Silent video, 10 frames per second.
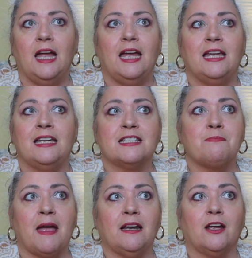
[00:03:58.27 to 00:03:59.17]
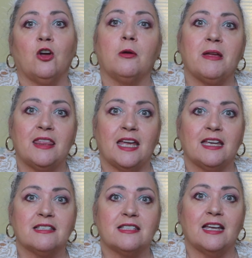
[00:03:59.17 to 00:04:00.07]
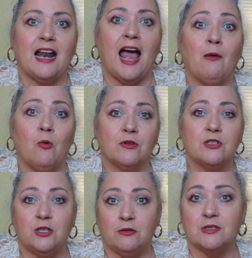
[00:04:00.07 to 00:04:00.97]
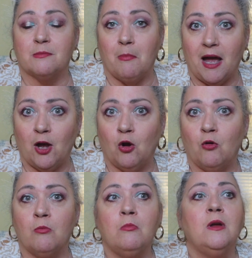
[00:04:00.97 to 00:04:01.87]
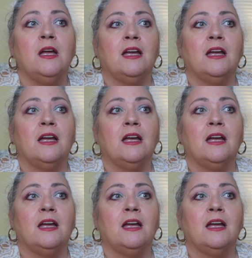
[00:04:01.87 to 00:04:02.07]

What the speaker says: and it's mainly going to be things that want to use in my home,